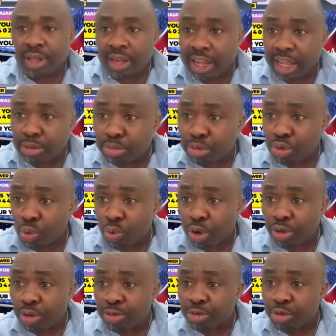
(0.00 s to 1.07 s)
Let me know
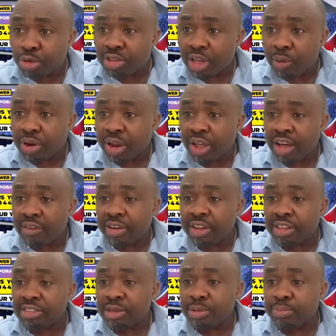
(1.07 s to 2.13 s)
what your views are, whether you have
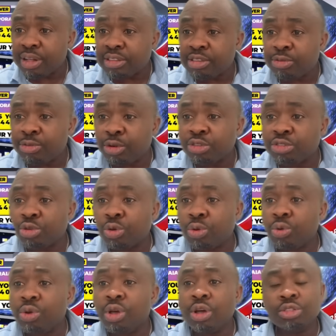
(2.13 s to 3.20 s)
any sympathy for Tolu.